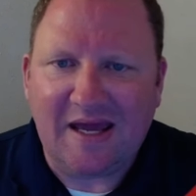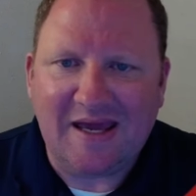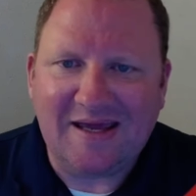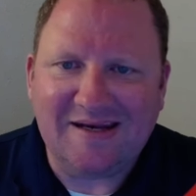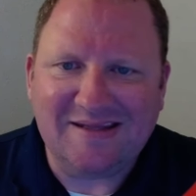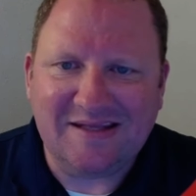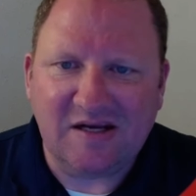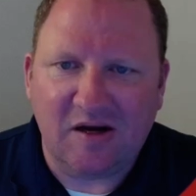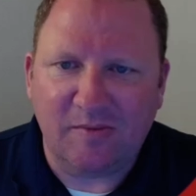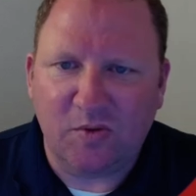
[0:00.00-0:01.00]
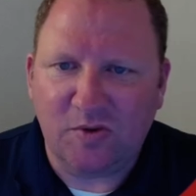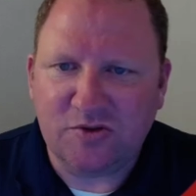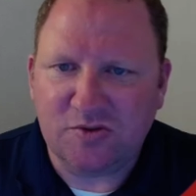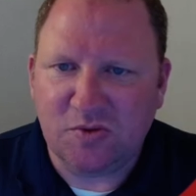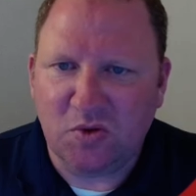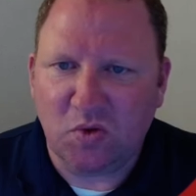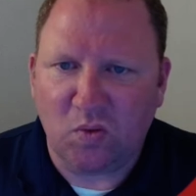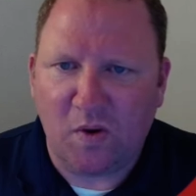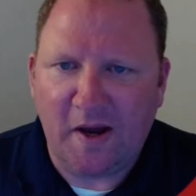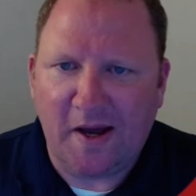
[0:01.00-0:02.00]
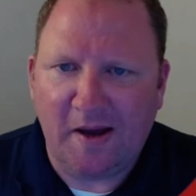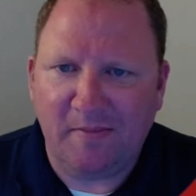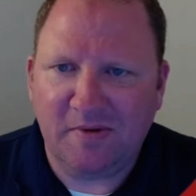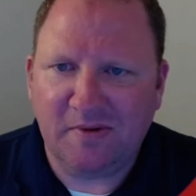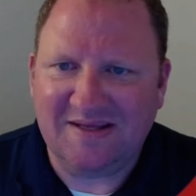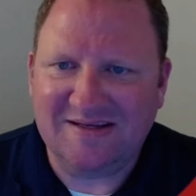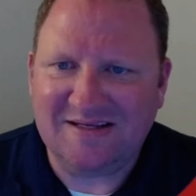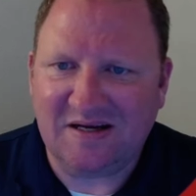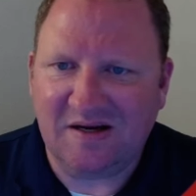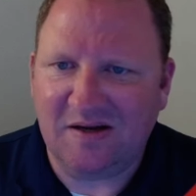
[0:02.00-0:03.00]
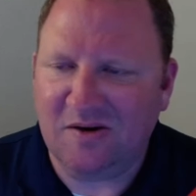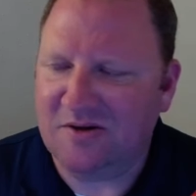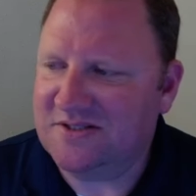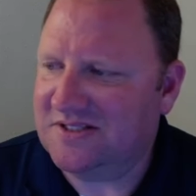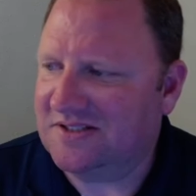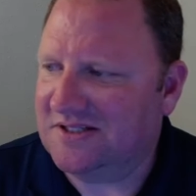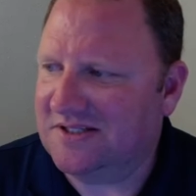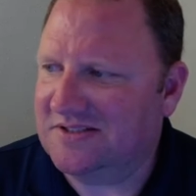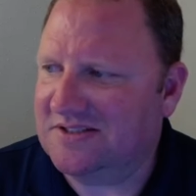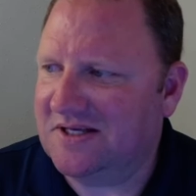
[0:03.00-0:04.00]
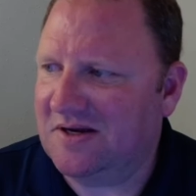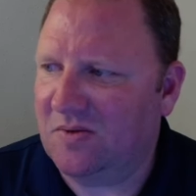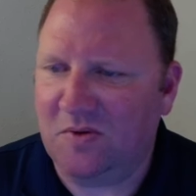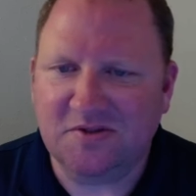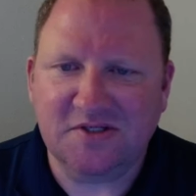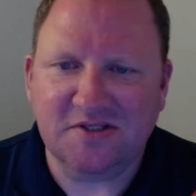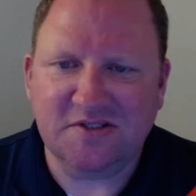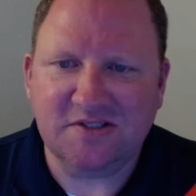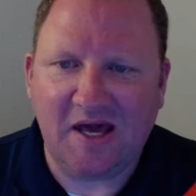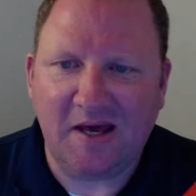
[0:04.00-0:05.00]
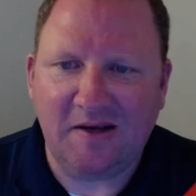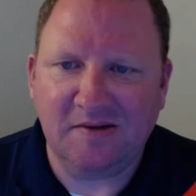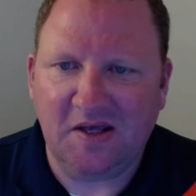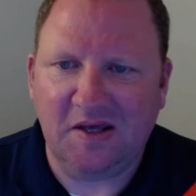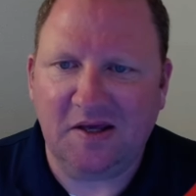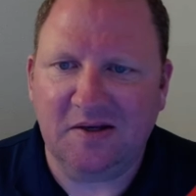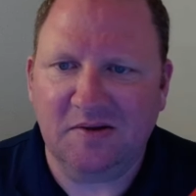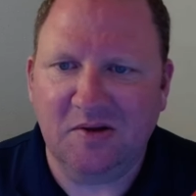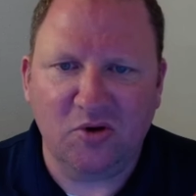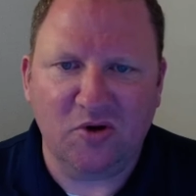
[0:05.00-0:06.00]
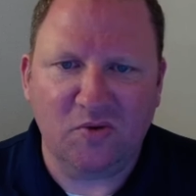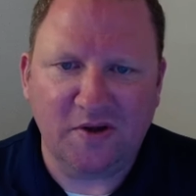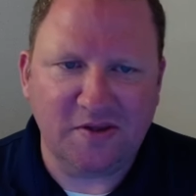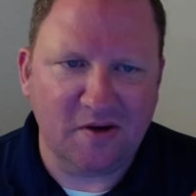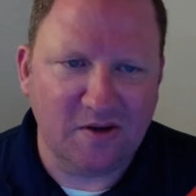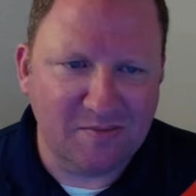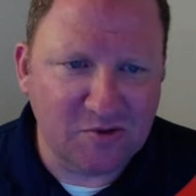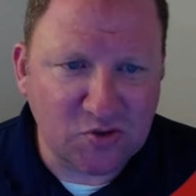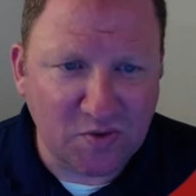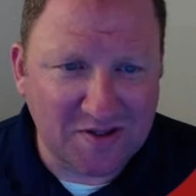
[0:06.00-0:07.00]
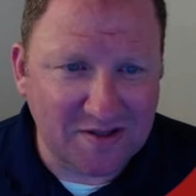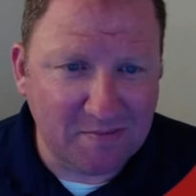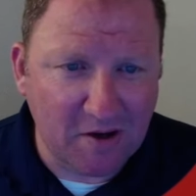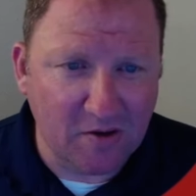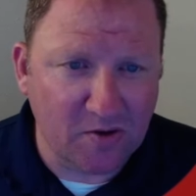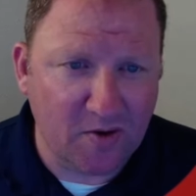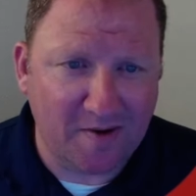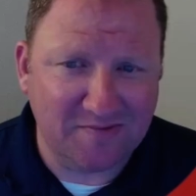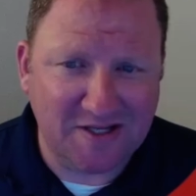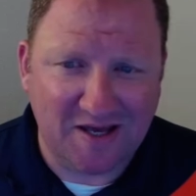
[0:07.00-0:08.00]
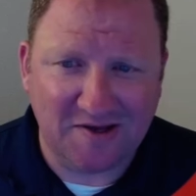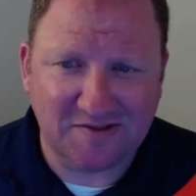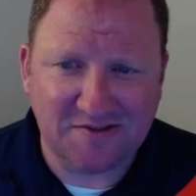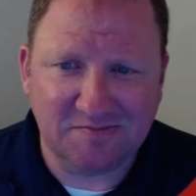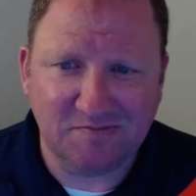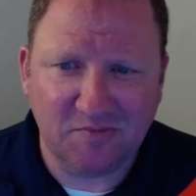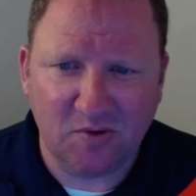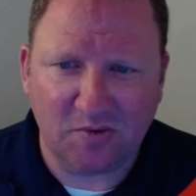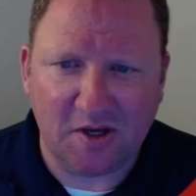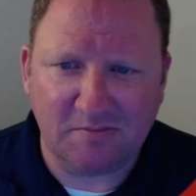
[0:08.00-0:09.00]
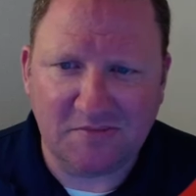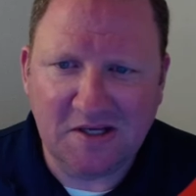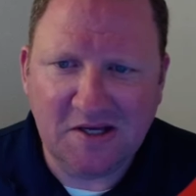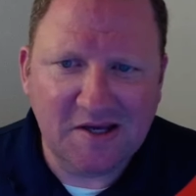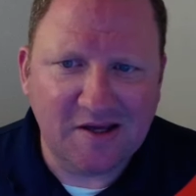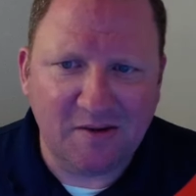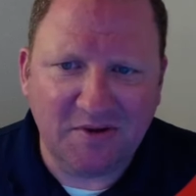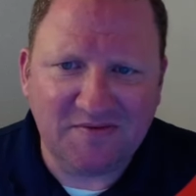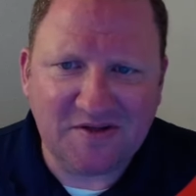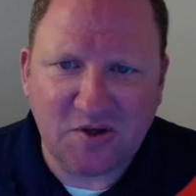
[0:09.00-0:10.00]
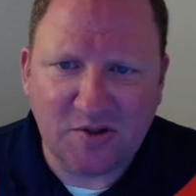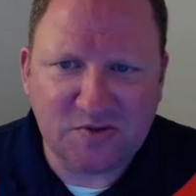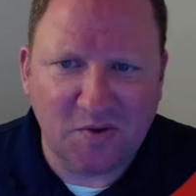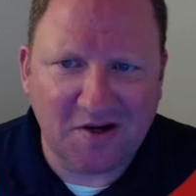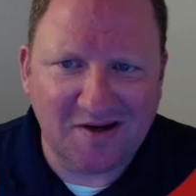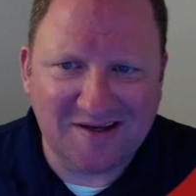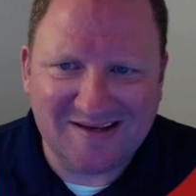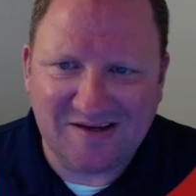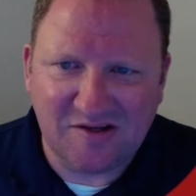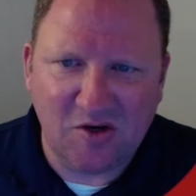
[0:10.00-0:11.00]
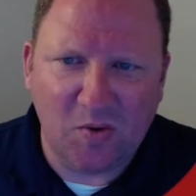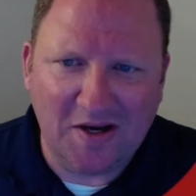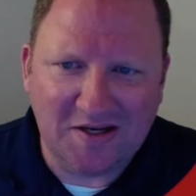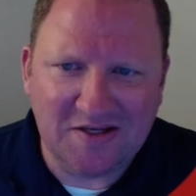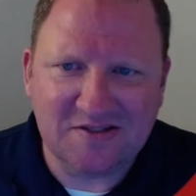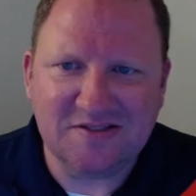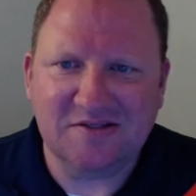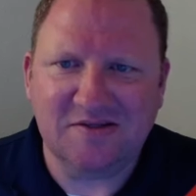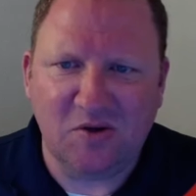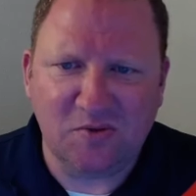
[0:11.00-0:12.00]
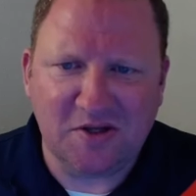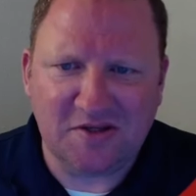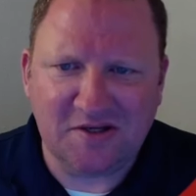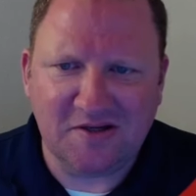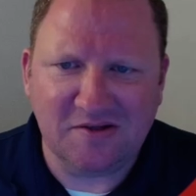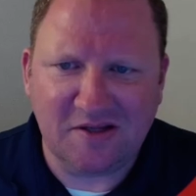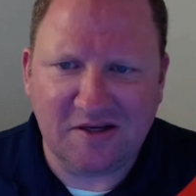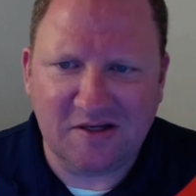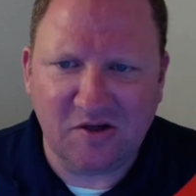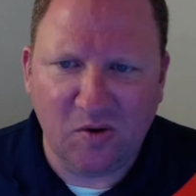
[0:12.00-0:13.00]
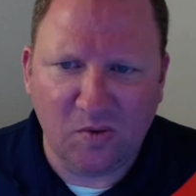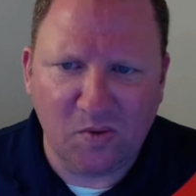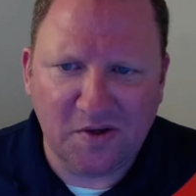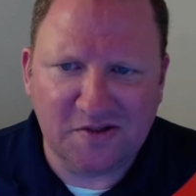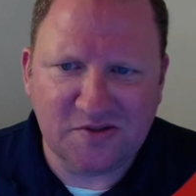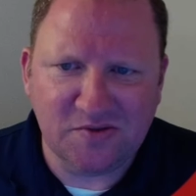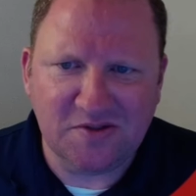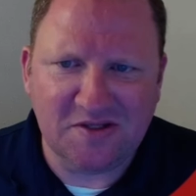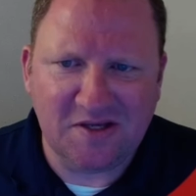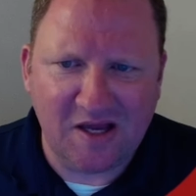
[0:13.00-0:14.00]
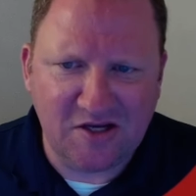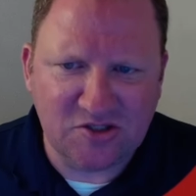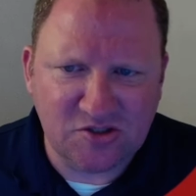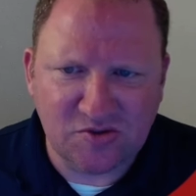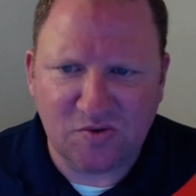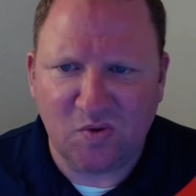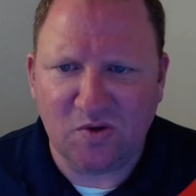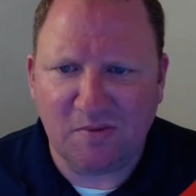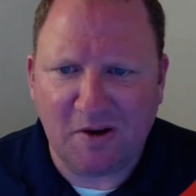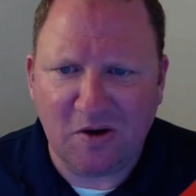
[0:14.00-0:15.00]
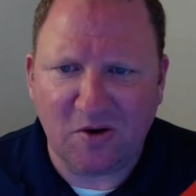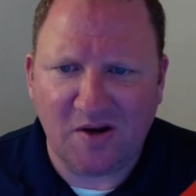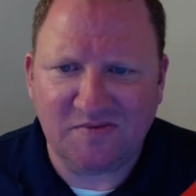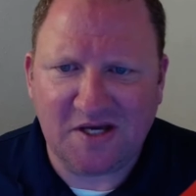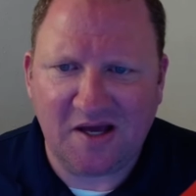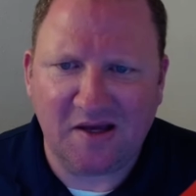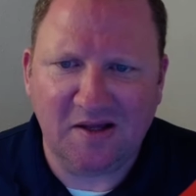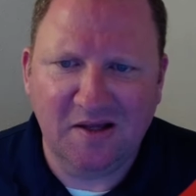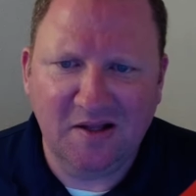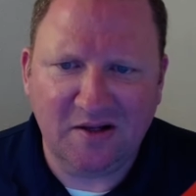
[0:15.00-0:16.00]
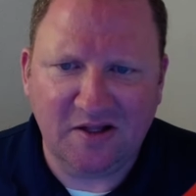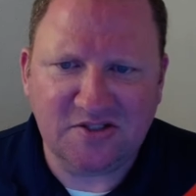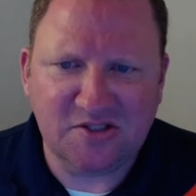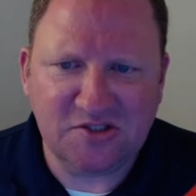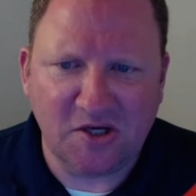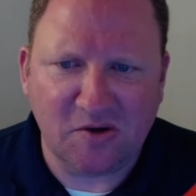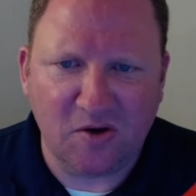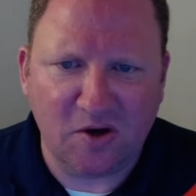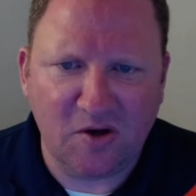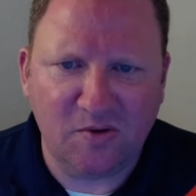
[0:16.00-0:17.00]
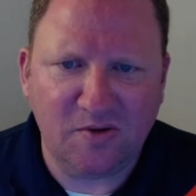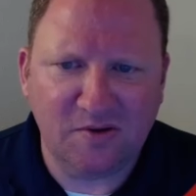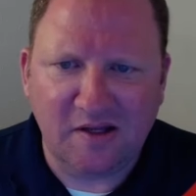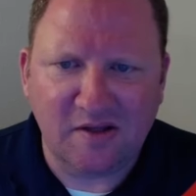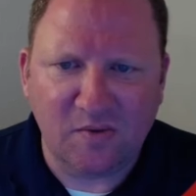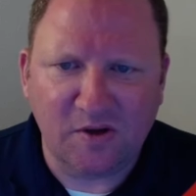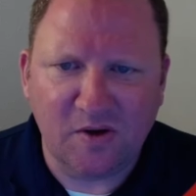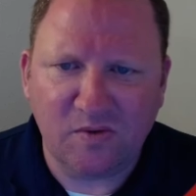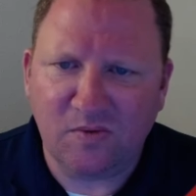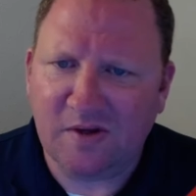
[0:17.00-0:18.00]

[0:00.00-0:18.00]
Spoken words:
And then I'm going to grab the entire sentence that it wants us to add and put it right there in between the paragraph tags. Okay. And I believe that's all it's wanting. Again, no IDs, no nothing that need to go into the H2 or the paragraph tag. Let's check our code. And there we go.